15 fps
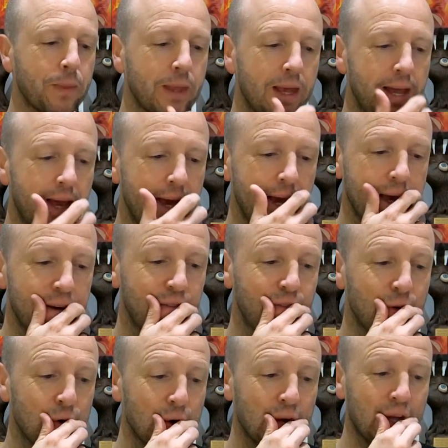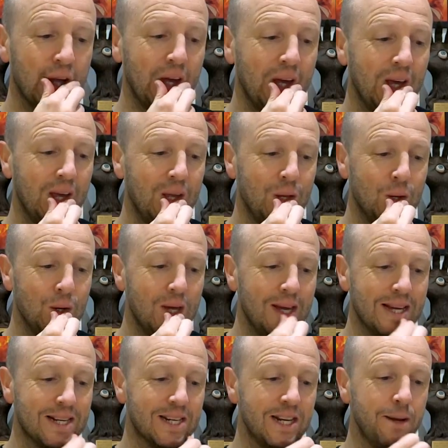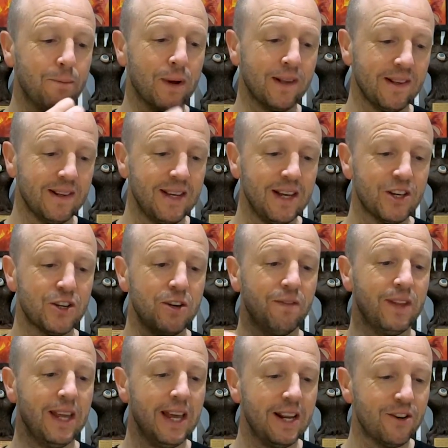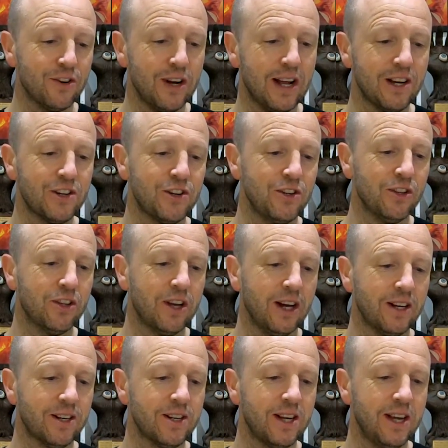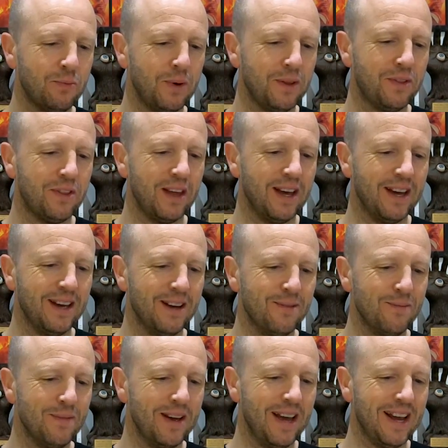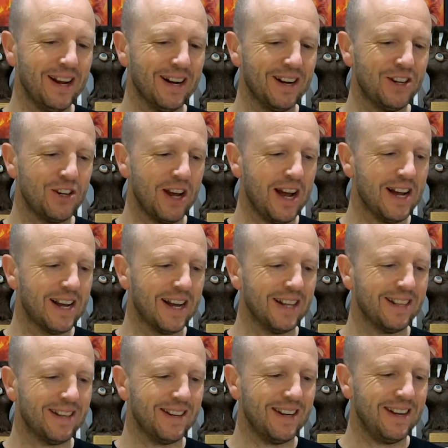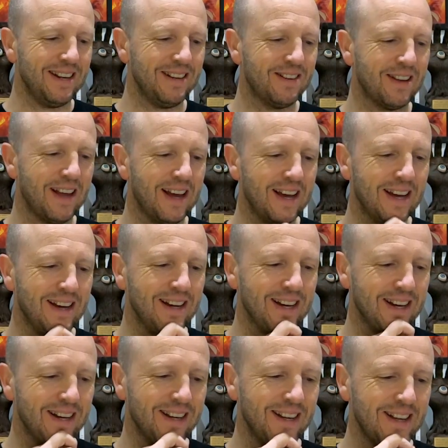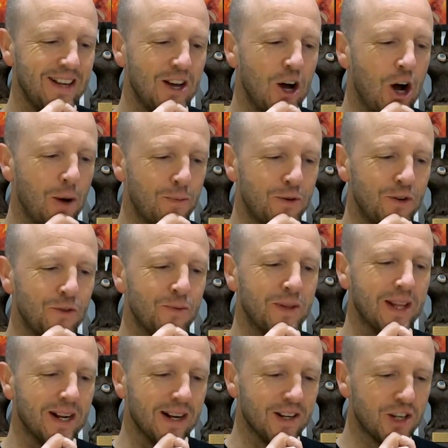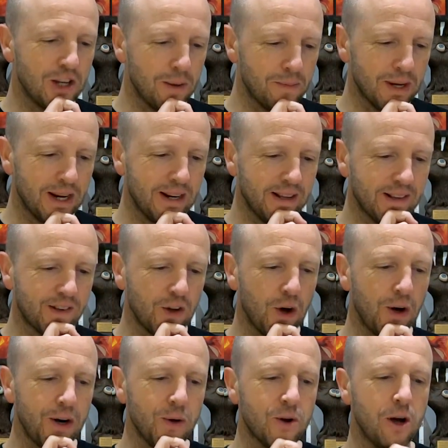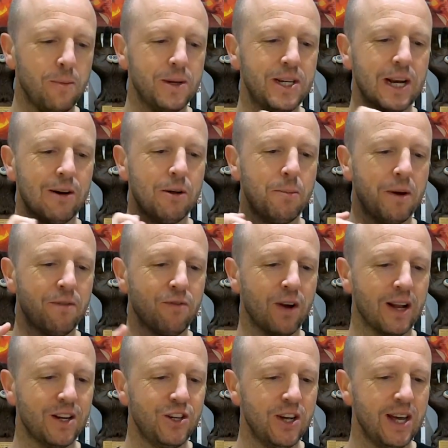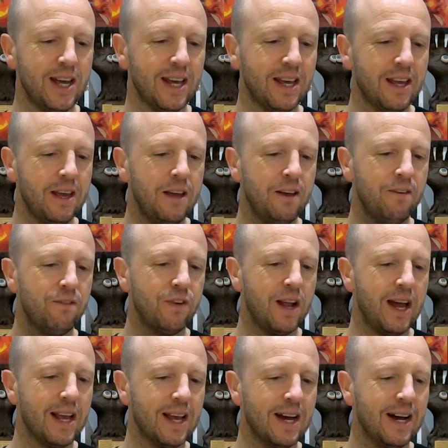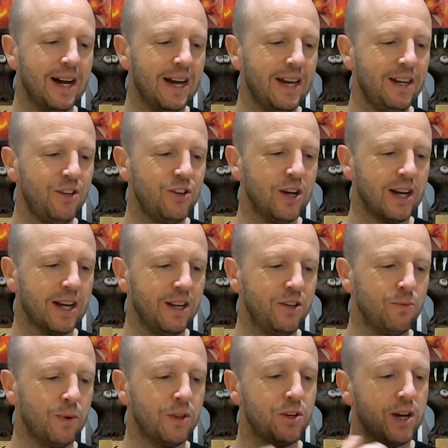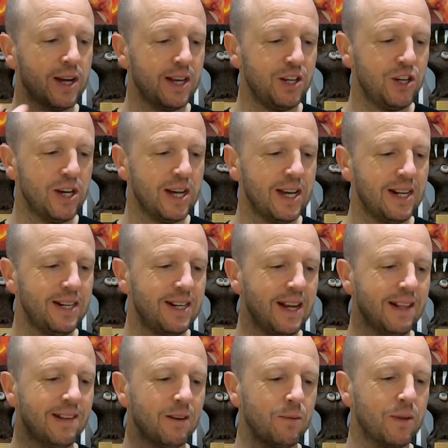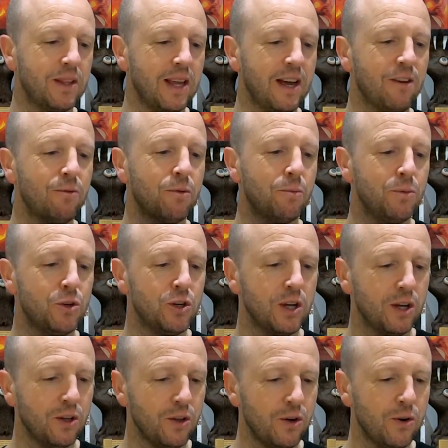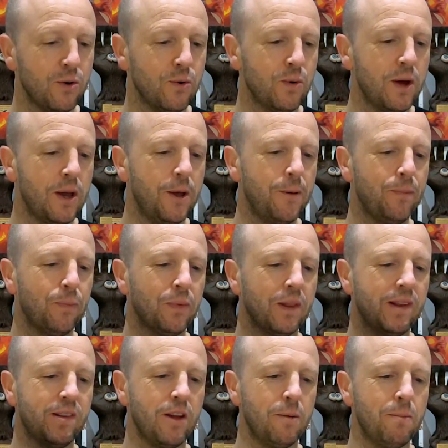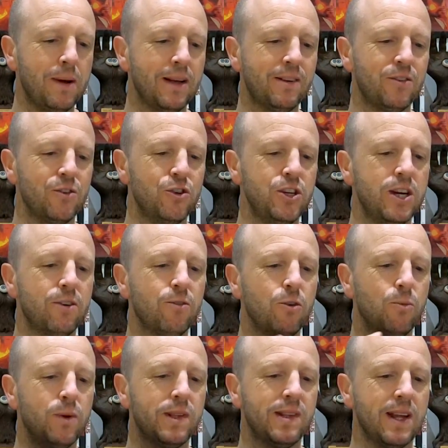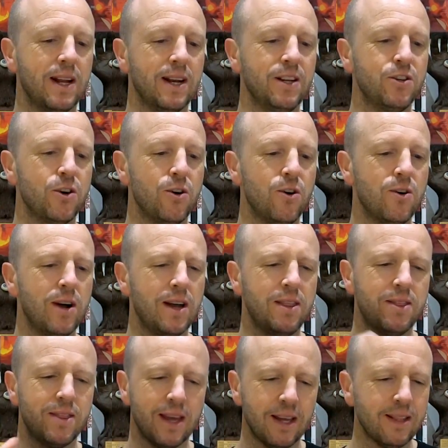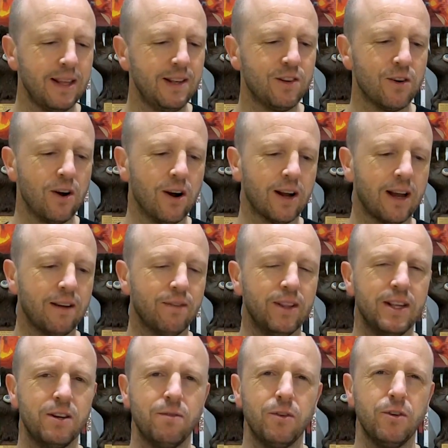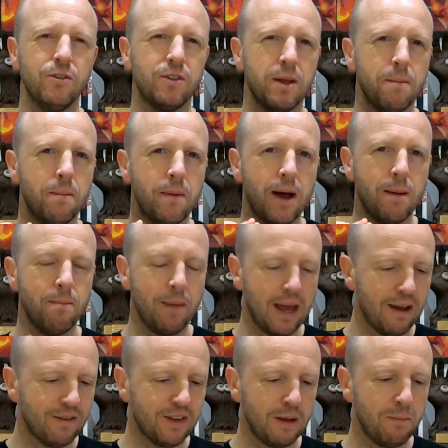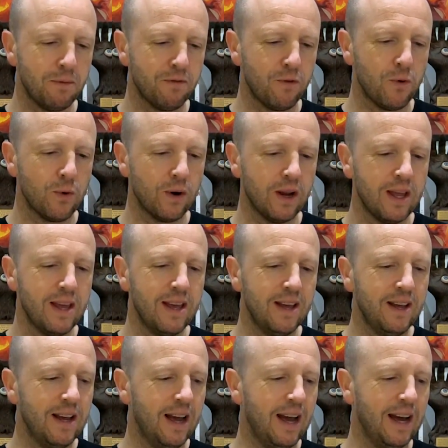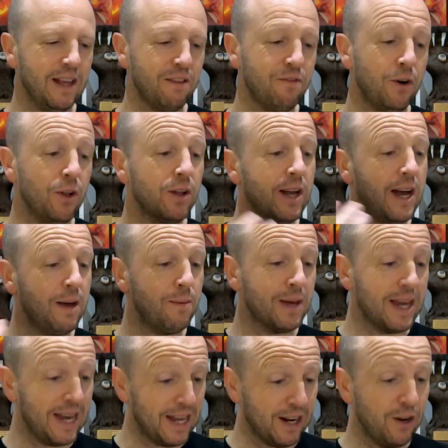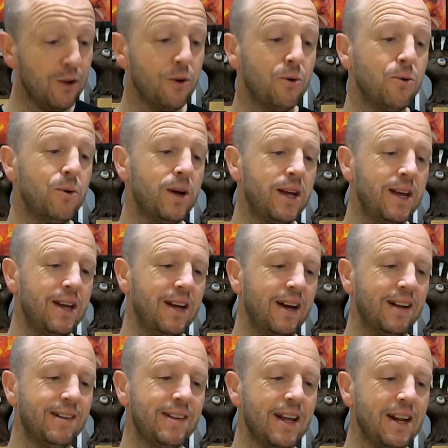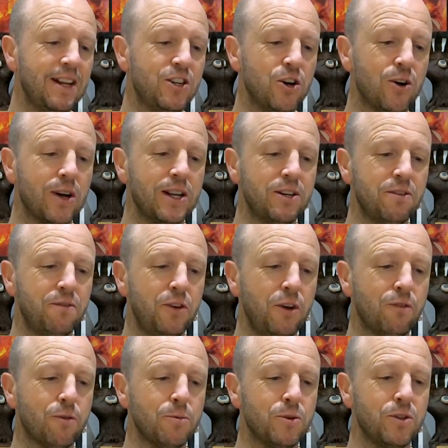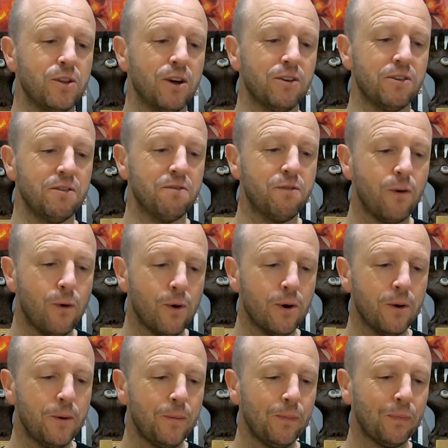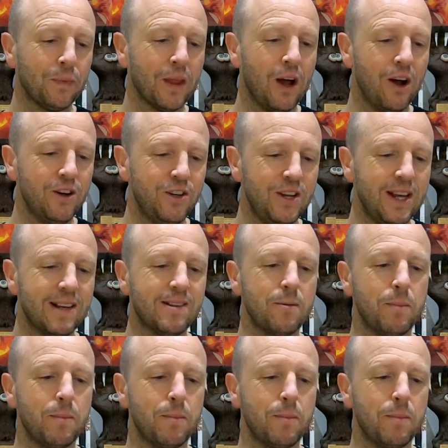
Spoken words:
4K UHD presentation of the international cut with English and Cantonese options with English subtitles, audio commentary by Frank Zhang, Flying High with Jackie Chan, Dancing with Death with Michelle Yeoh, The Stuntmaster General with Stanley Tong. I think these are archival interviews that I may have seen before. The Fall Guy with Ken Lo. A Stanley Tong interview from 2004. Outtakes